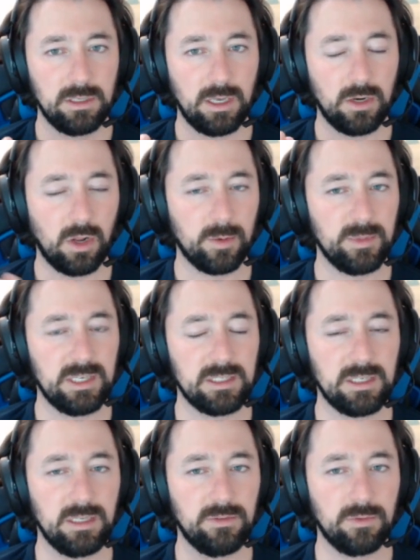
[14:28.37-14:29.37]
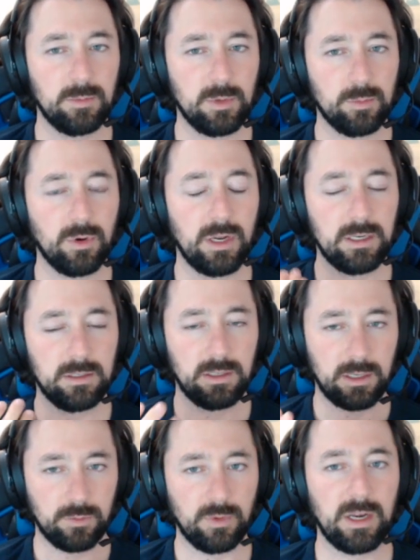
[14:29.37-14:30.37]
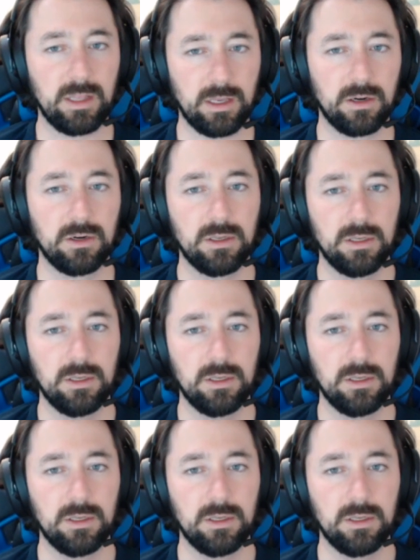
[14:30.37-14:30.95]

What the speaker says: and automaticity from your brain like ready there.